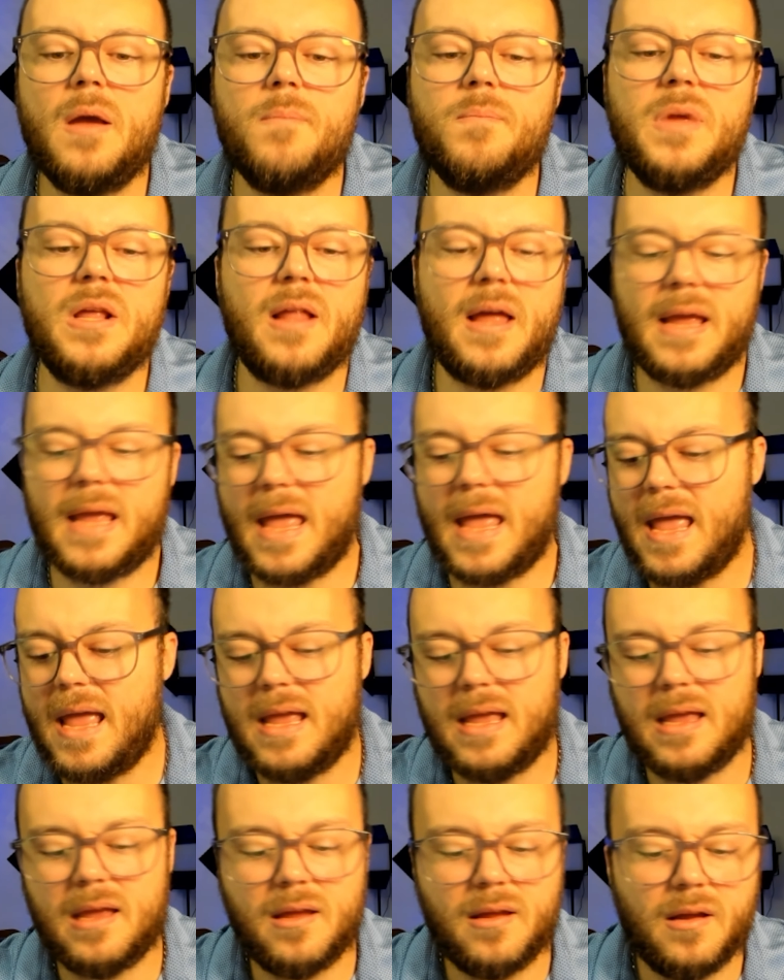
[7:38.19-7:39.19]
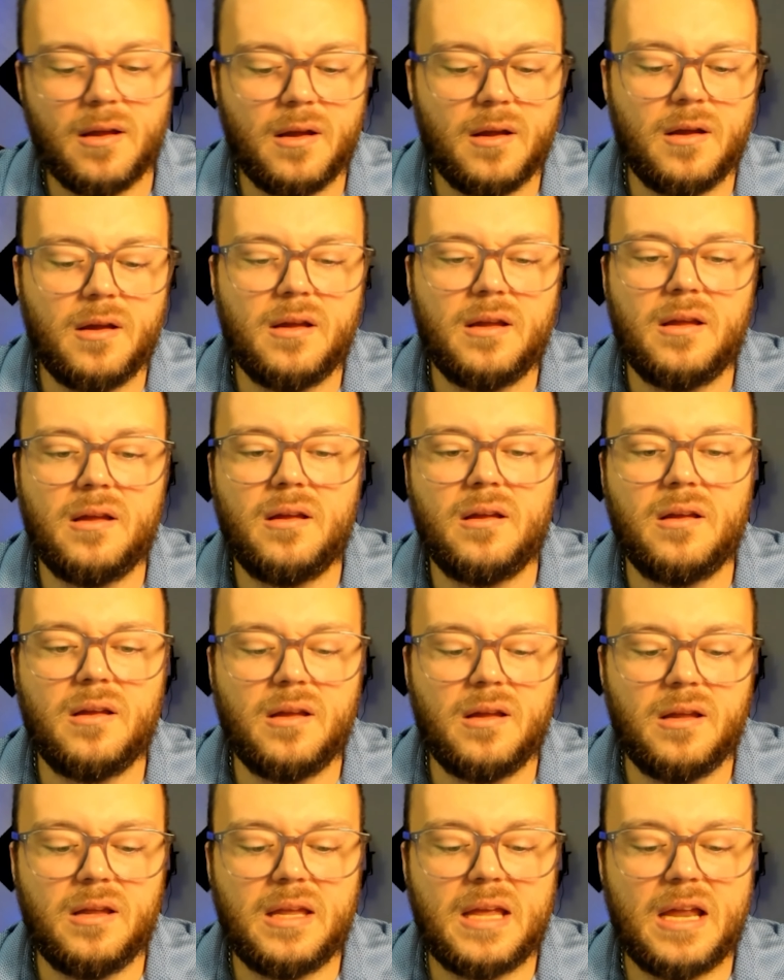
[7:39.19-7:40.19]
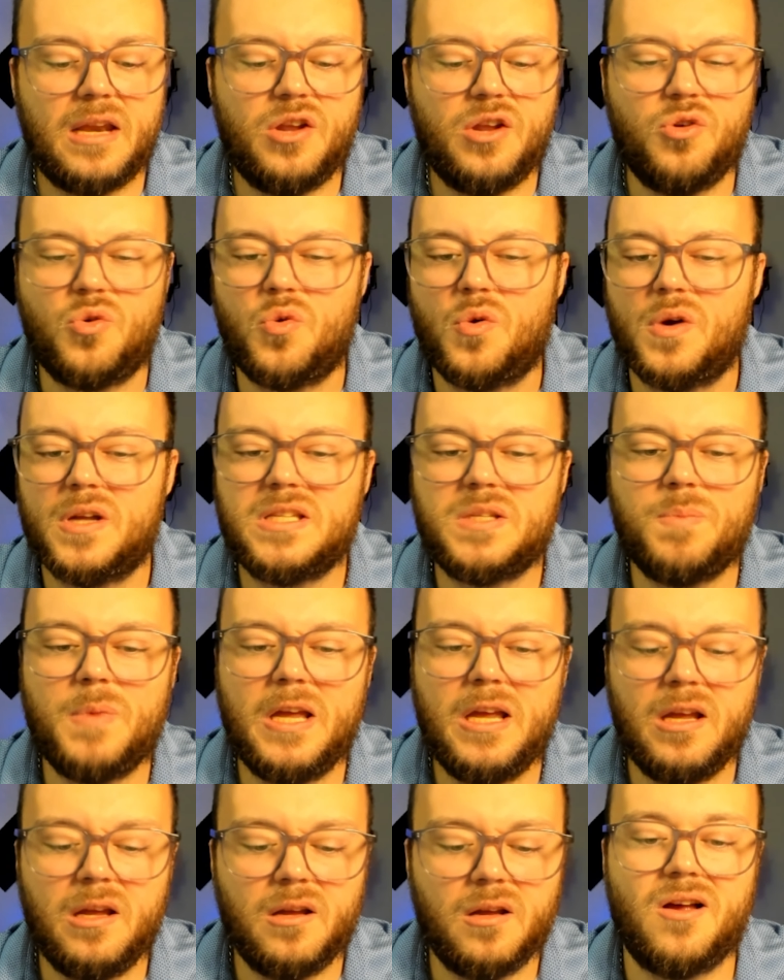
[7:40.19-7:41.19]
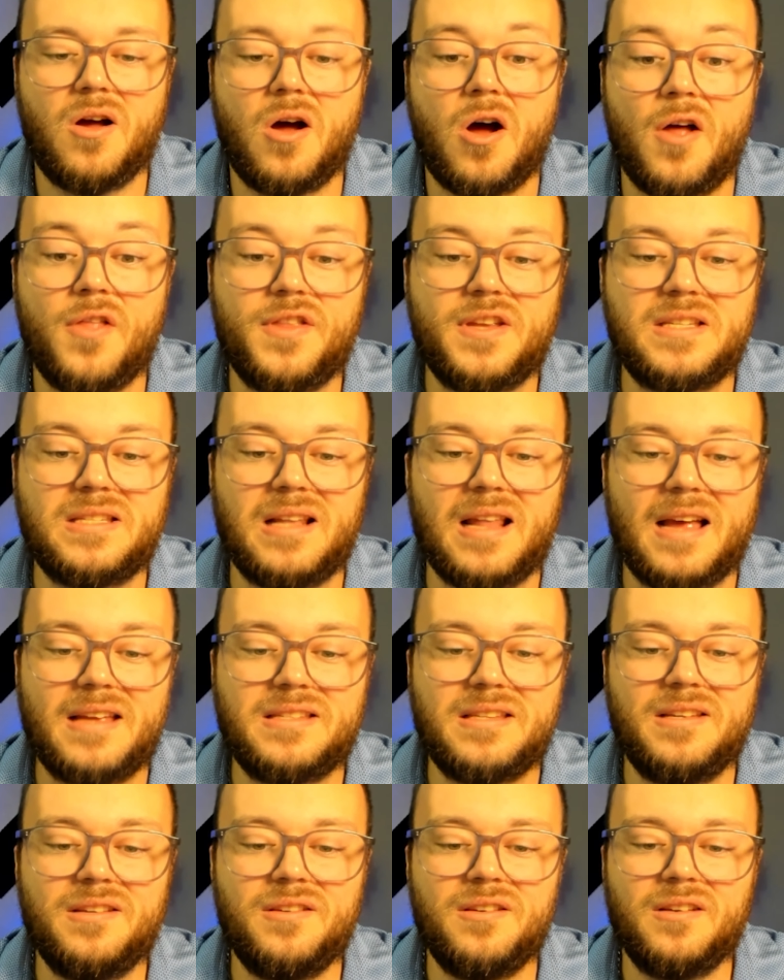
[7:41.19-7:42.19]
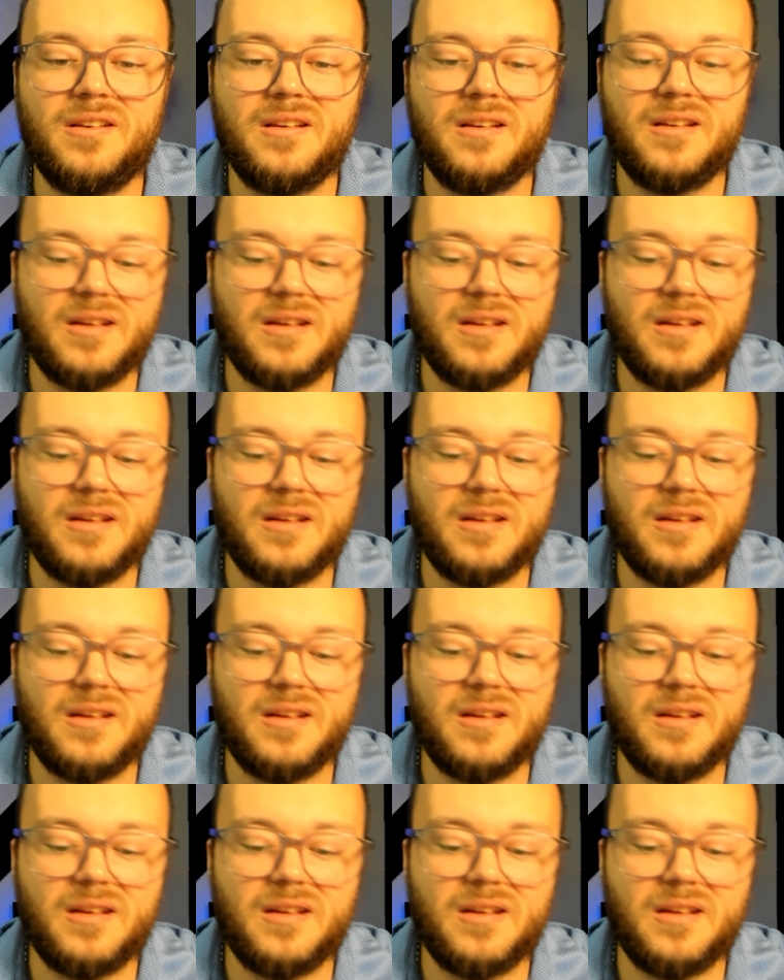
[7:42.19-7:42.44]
Be like, hey, can you quiz me on this lesson?